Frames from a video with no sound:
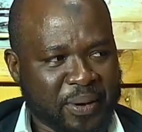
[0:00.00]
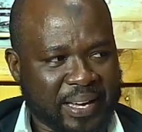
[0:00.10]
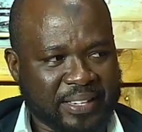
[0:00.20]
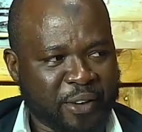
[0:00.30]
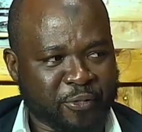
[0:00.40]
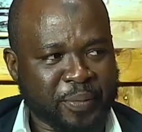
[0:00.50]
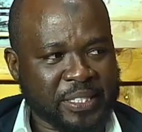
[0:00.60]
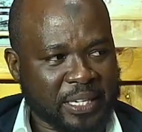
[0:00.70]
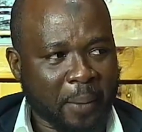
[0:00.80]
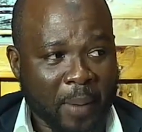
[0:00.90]
You're gathering
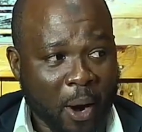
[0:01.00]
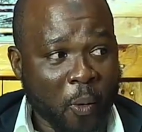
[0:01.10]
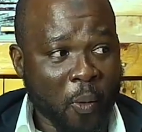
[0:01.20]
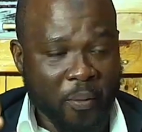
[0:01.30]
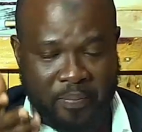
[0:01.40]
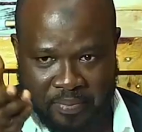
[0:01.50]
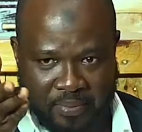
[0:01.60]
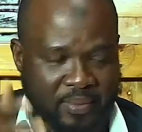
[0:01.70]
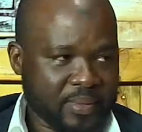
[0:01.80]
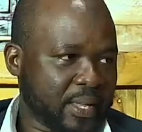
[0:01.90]
information about.
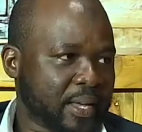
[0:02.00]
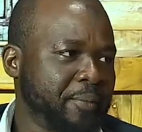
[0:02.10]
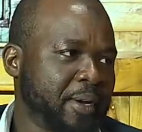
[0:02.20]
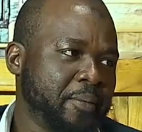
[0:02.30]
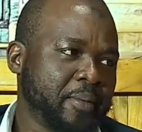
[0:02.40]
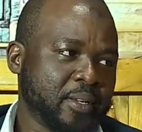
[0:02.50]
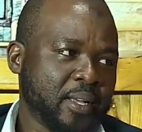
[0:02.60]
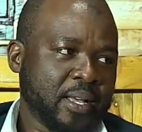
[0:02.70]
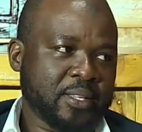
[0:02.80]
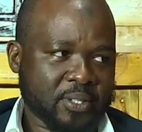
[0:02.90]
So
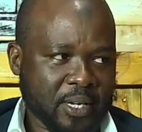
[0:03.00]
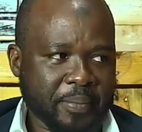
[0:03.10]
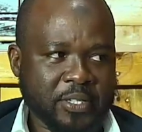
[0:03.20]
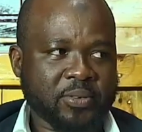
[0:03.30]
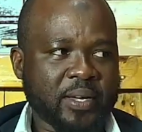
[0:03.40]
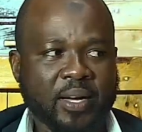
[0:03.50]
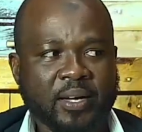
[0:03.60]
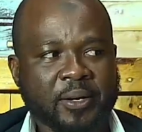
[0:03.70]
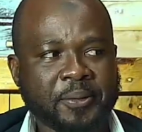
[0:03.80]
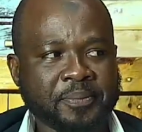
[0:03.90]
that makes you a
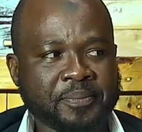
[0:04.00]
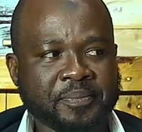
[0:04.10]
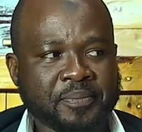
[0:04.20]
hacker.